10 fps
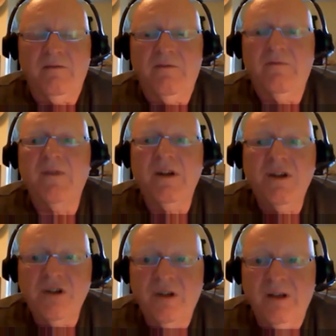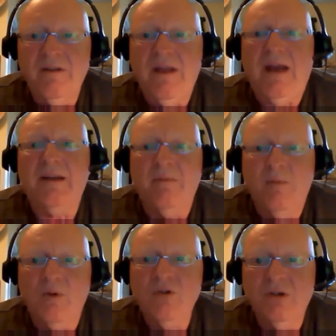finishing that
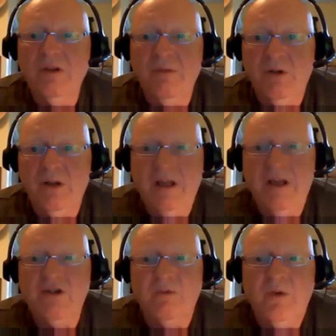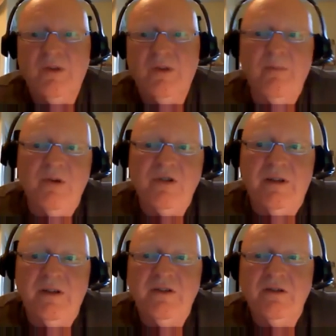emotional communication with the person that